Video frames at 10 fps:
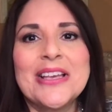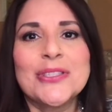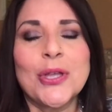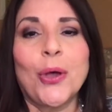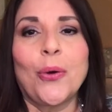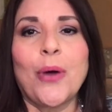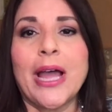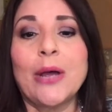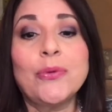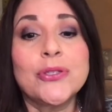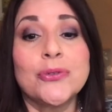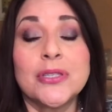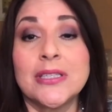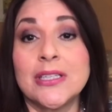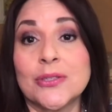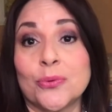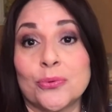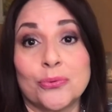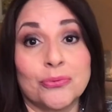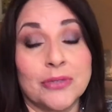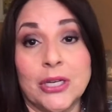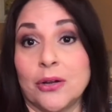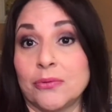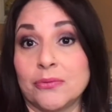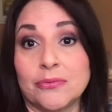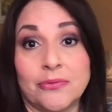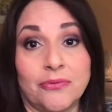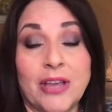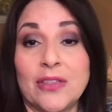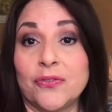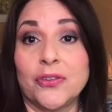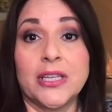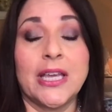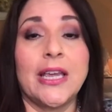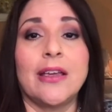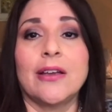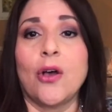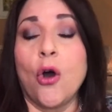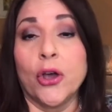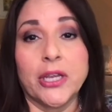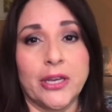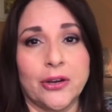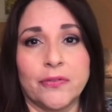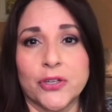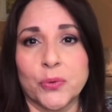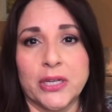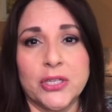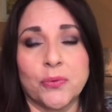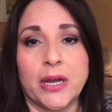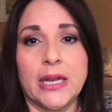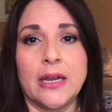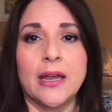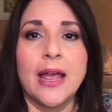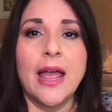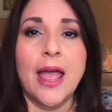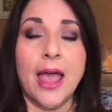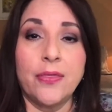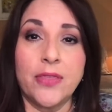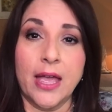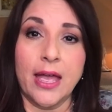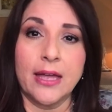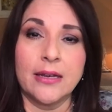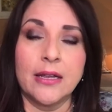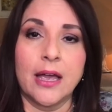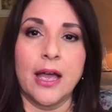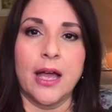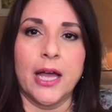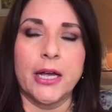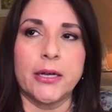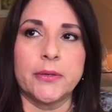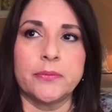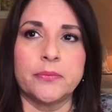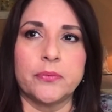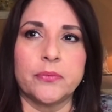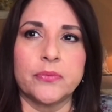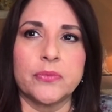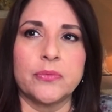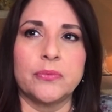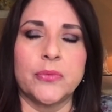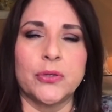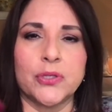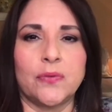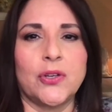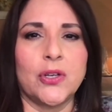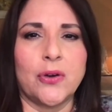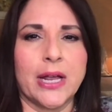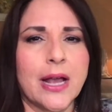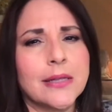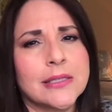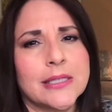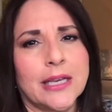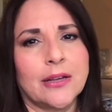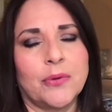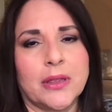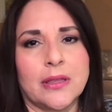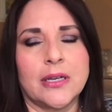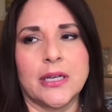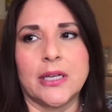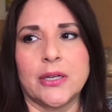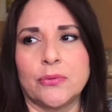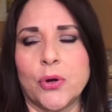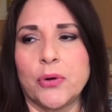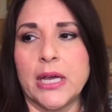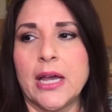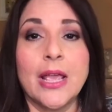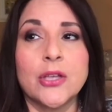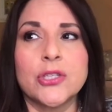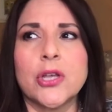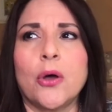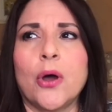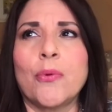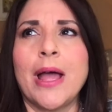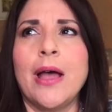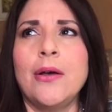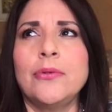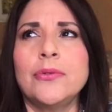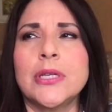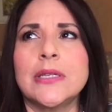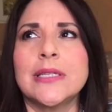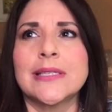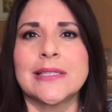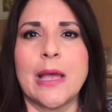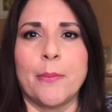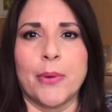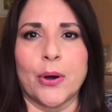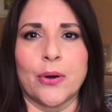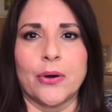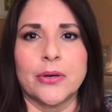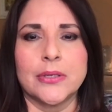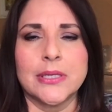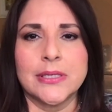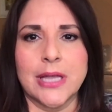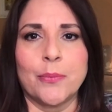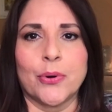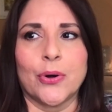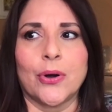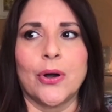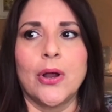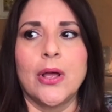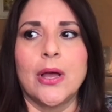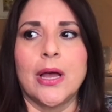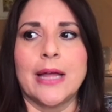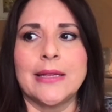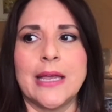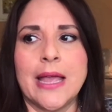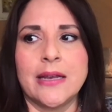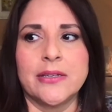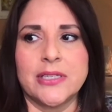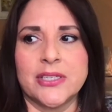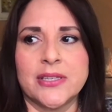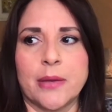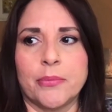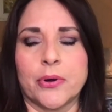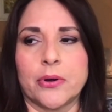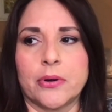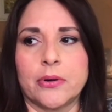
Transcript: so I was using this, you know, faithfully all year for 2020. And then um, most of you know I got sick with the uh, Rona. So around December, December, at the end of December,